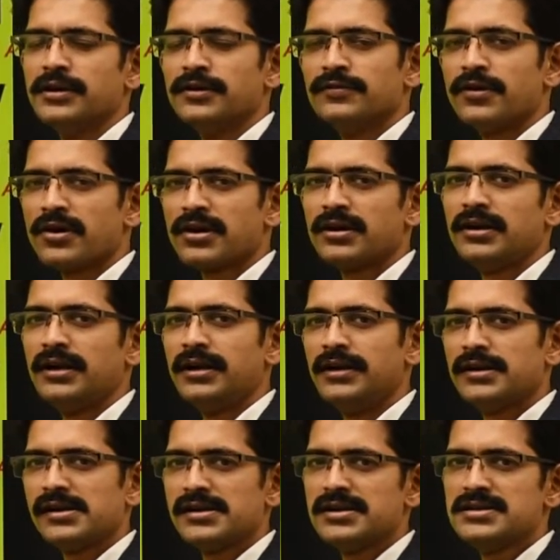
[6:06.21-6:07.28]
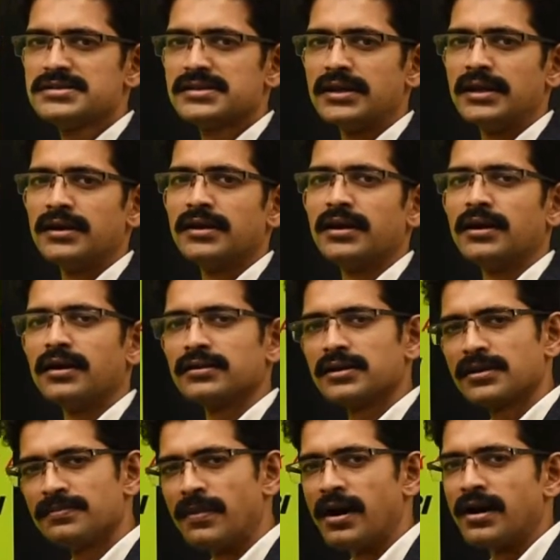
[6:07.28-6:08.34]
foreign entities in
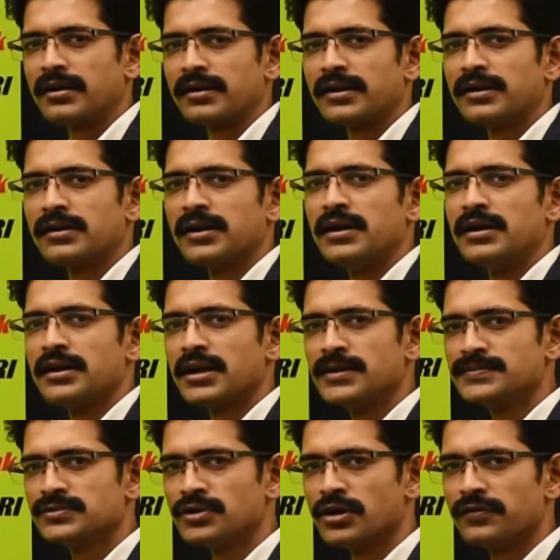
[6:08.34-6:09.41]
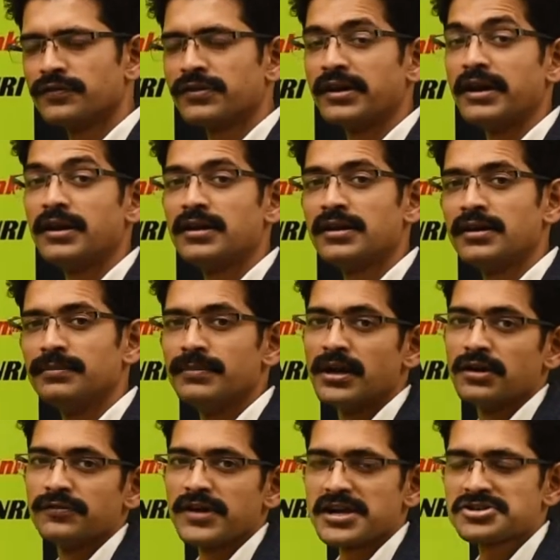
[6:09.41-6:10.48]
other market in terms of creating a
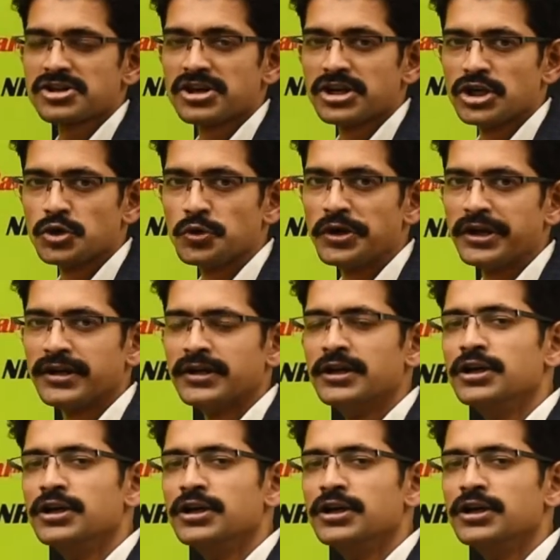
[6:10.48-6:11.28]
manufacturing unit.